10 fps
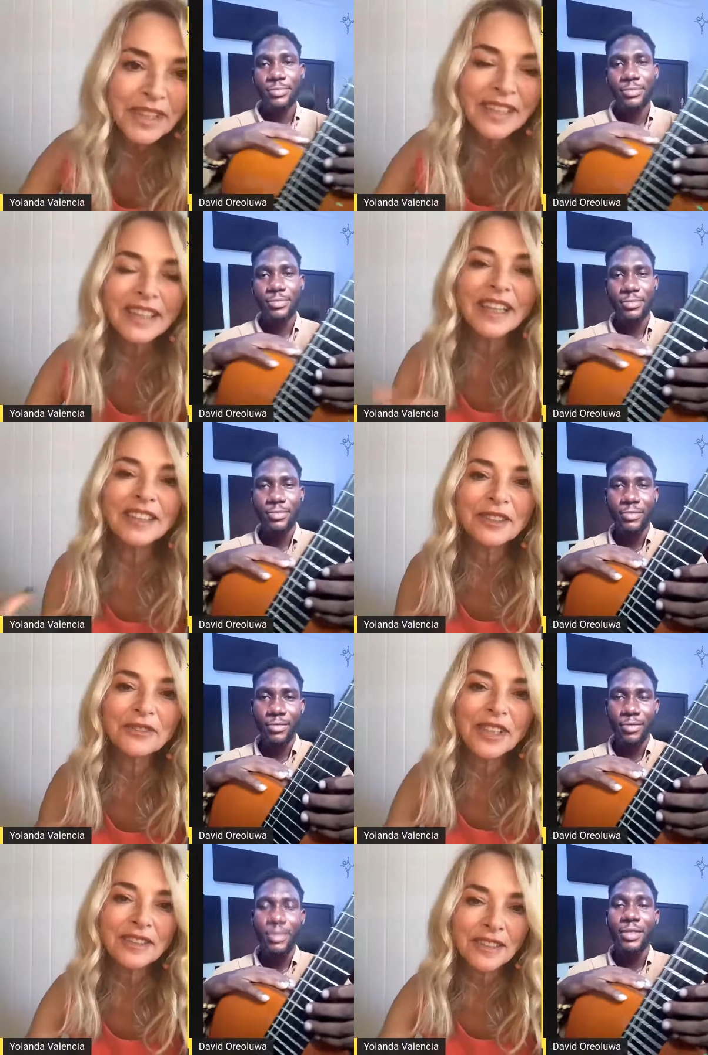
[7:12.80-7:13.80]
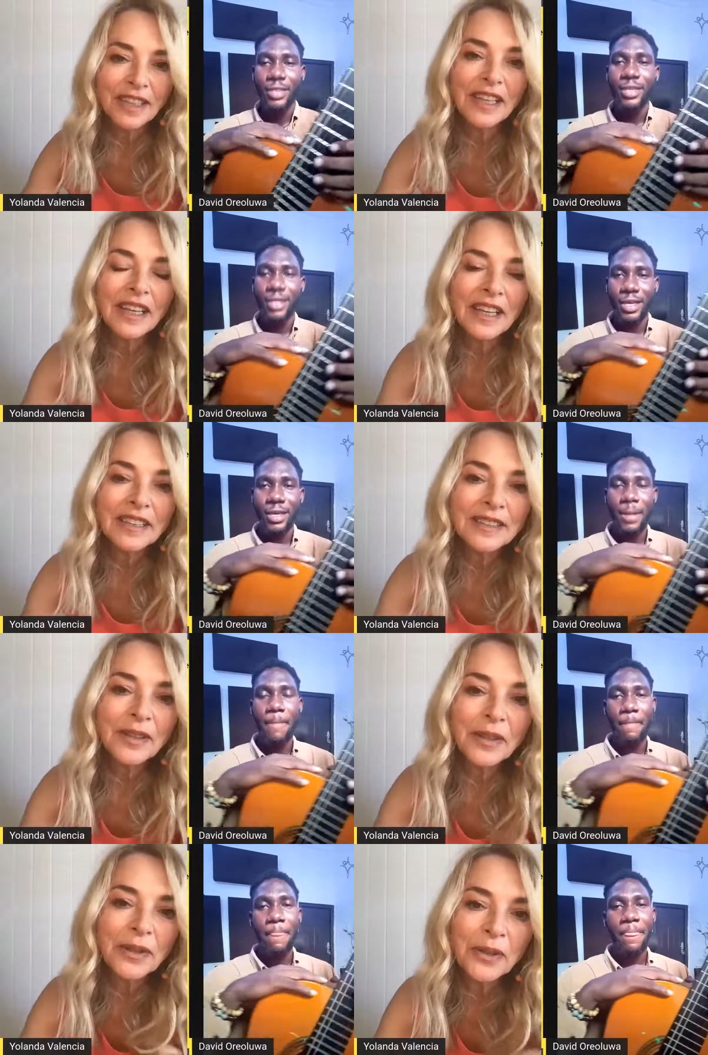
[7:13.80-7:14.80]
Speaker 1: me are different. So
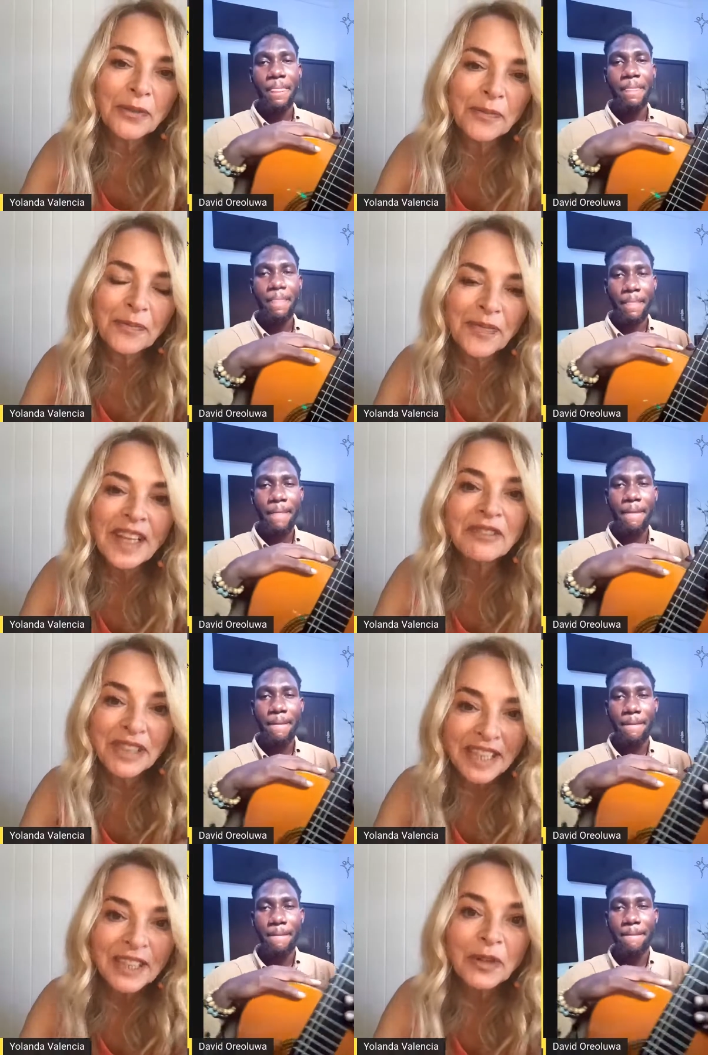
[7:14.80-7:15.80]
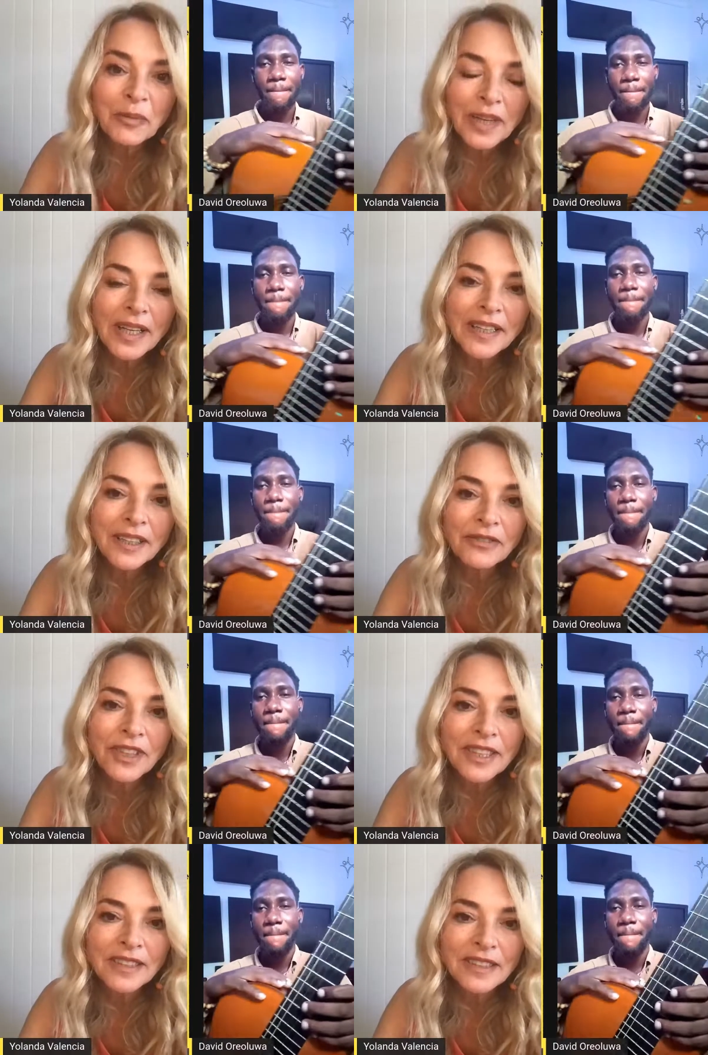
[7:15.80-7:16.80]
um, they create a completely
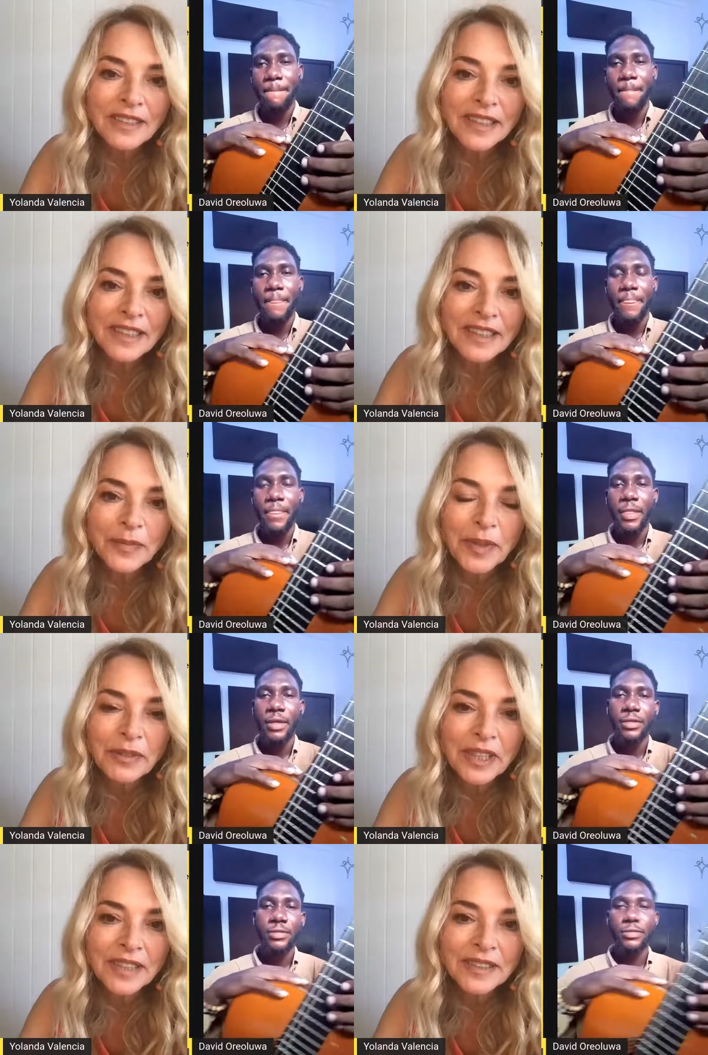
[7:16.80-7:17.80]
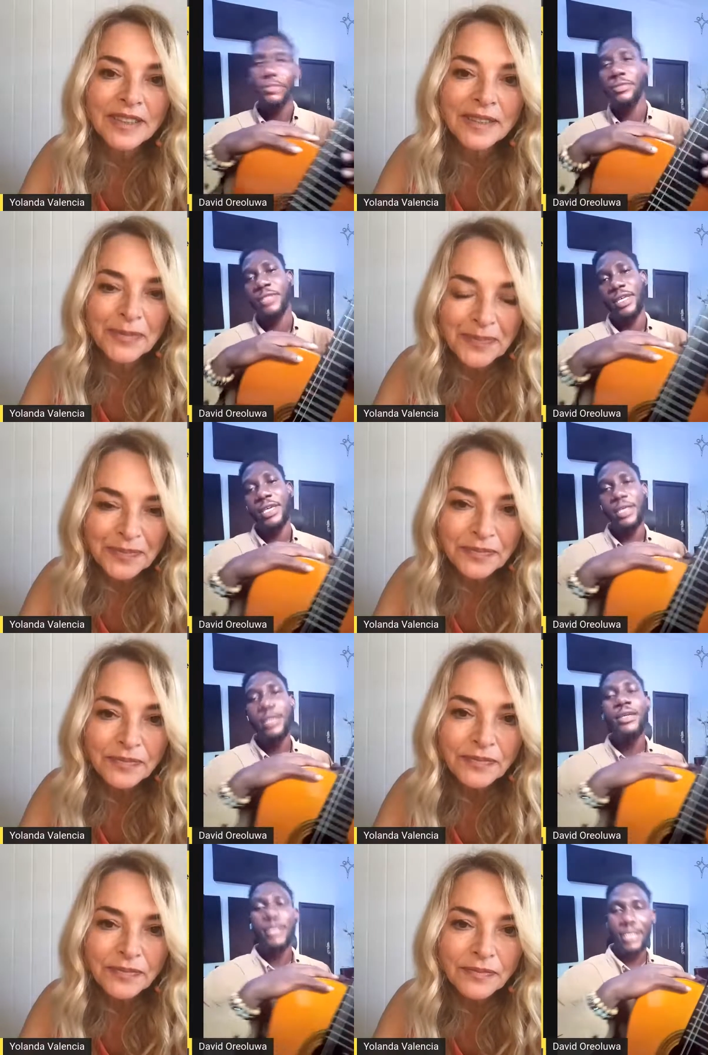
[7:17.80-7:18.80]
different experience.
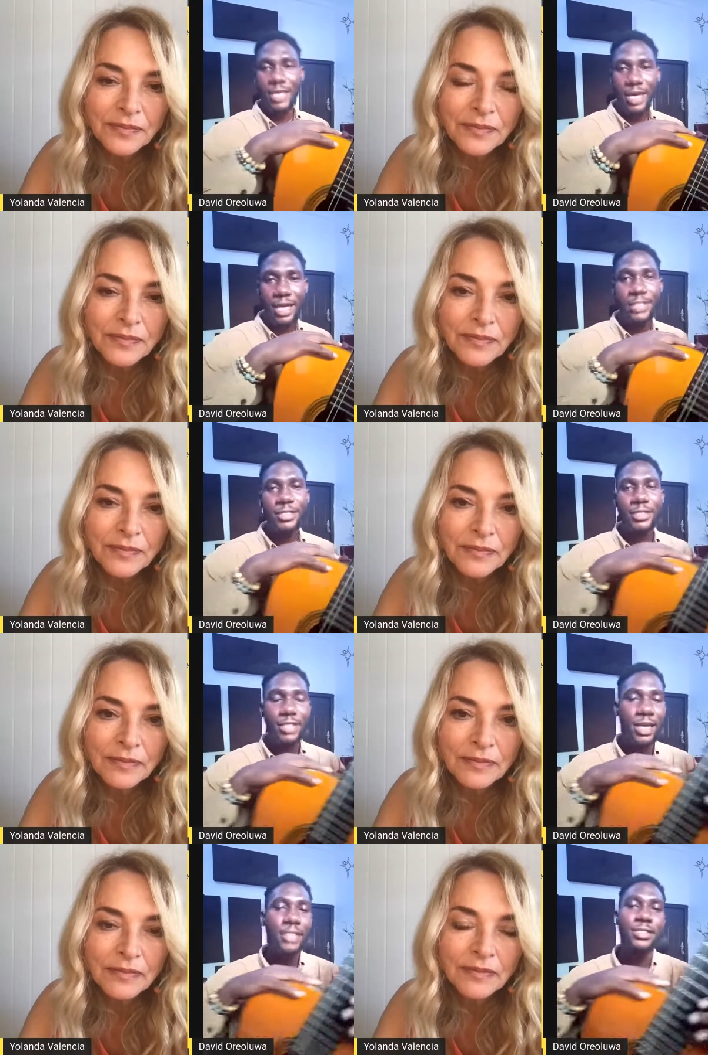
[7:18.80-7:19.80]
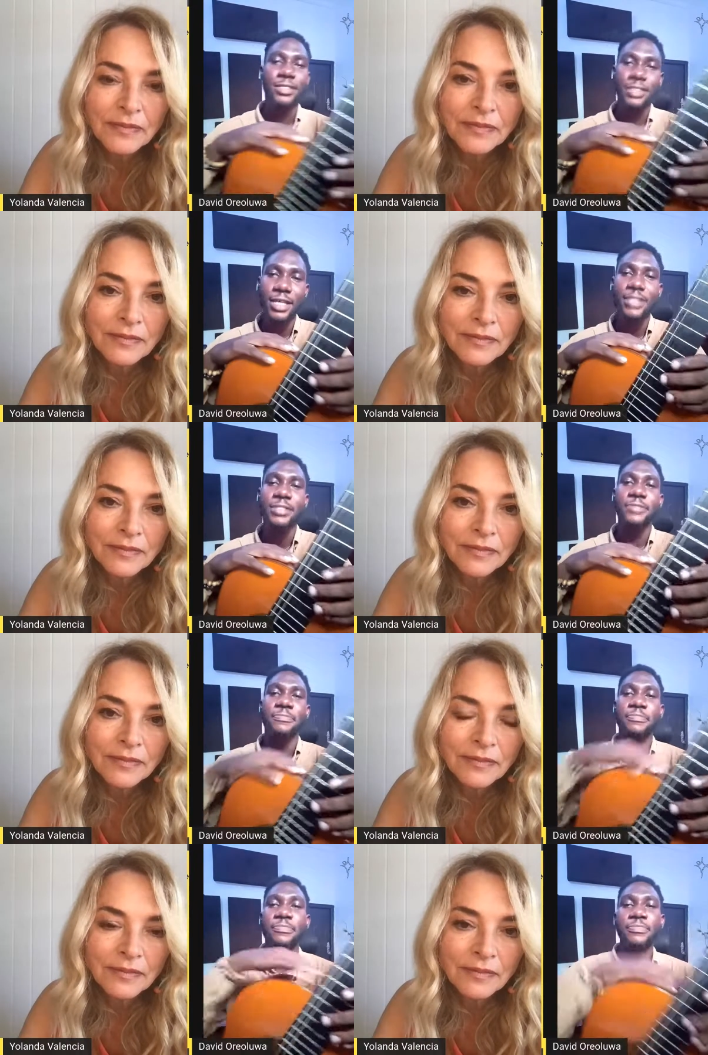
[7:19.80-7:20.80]
Speaker 2: Yes, yes, yes.
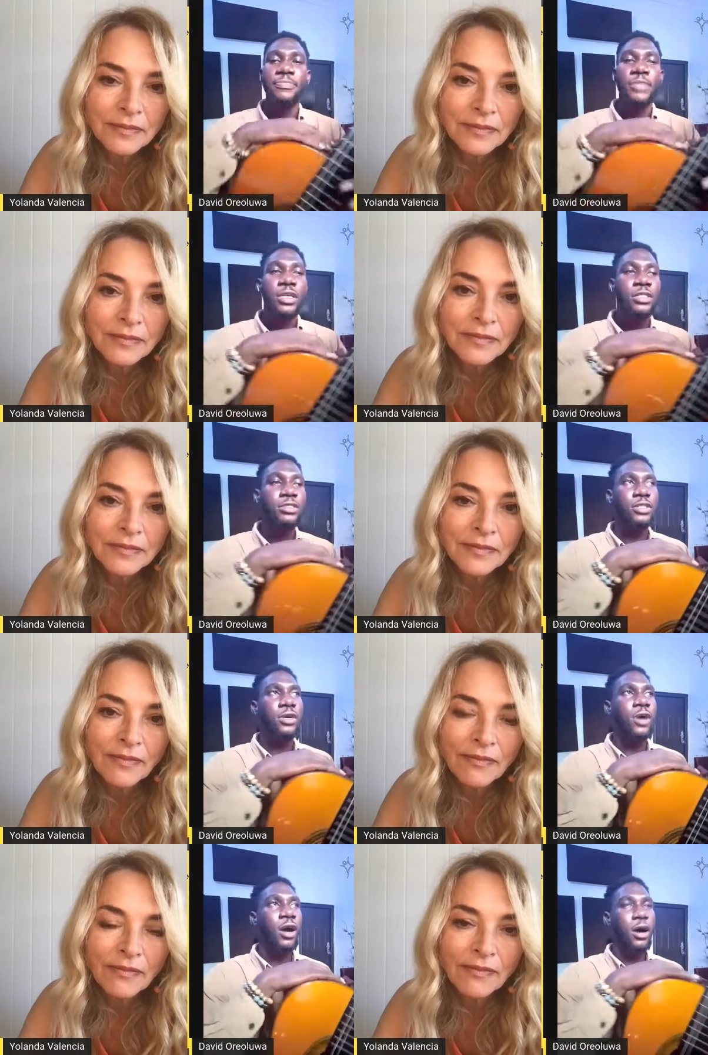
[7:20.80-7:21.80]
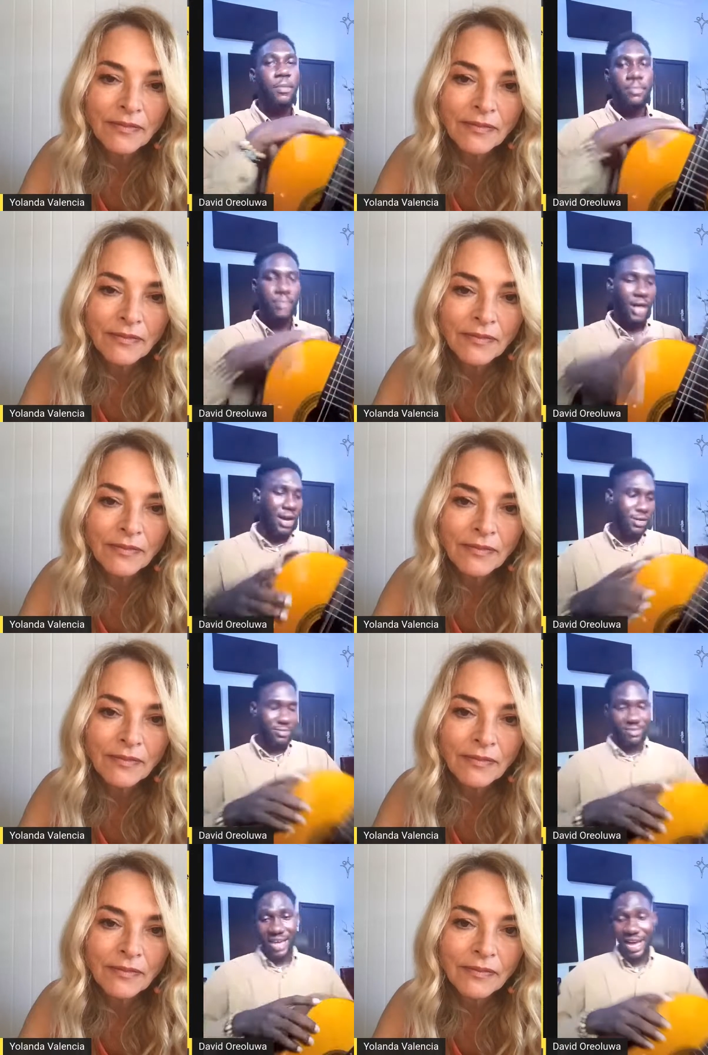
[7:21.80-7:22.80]
So um, i
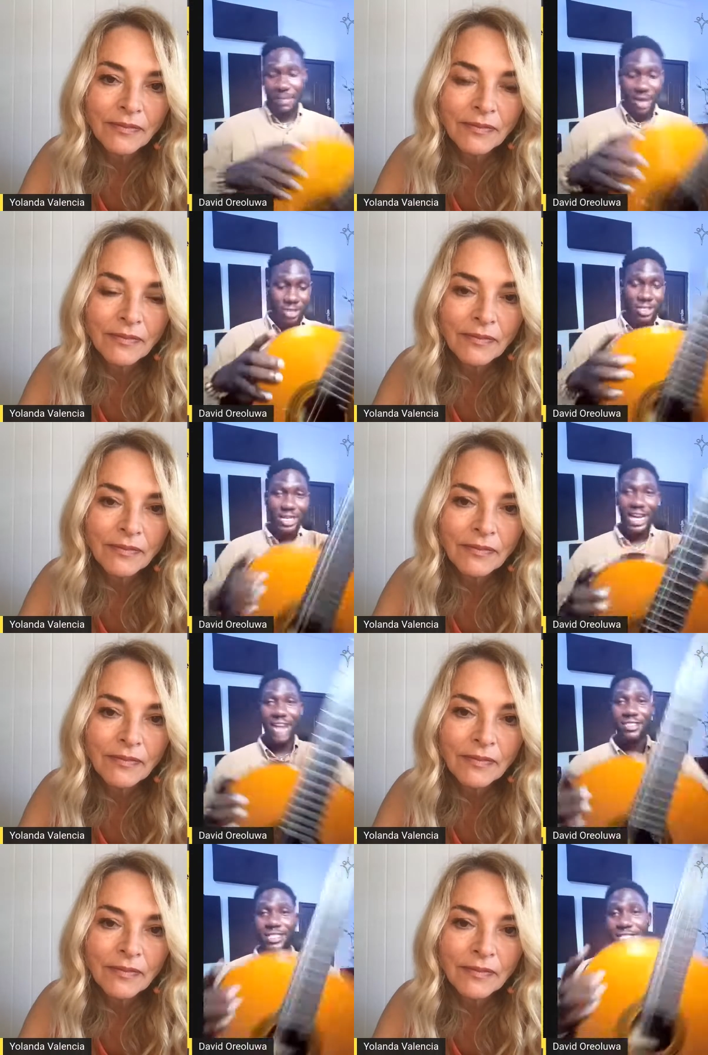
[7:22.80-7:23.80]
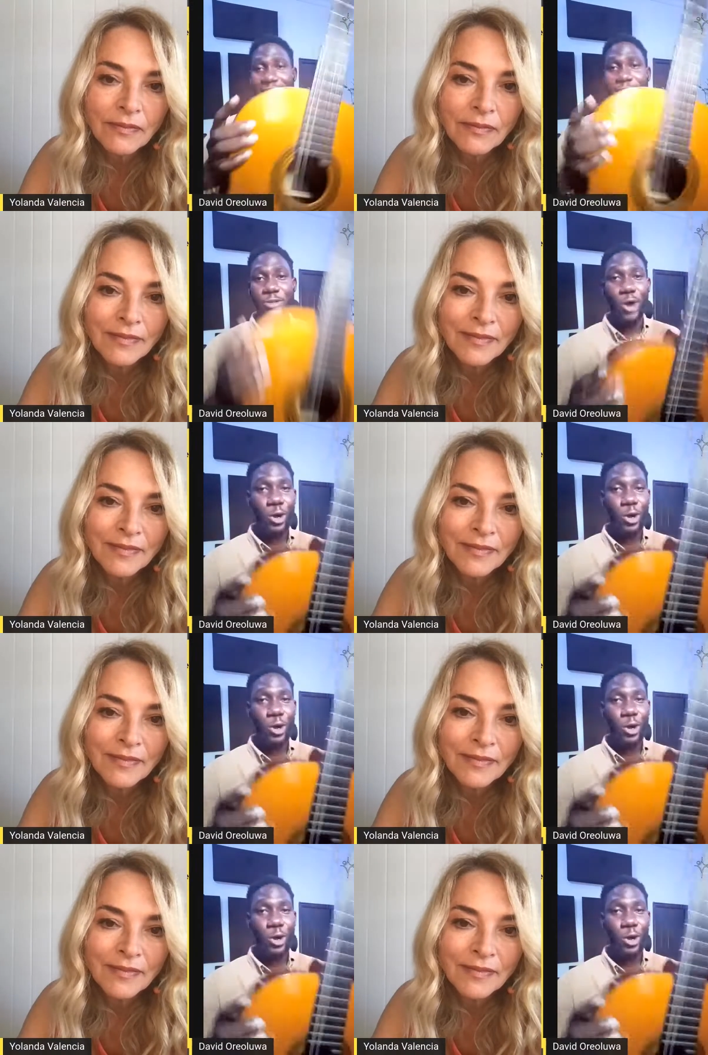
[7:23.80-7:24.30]
am actually carrying guitar in the wrong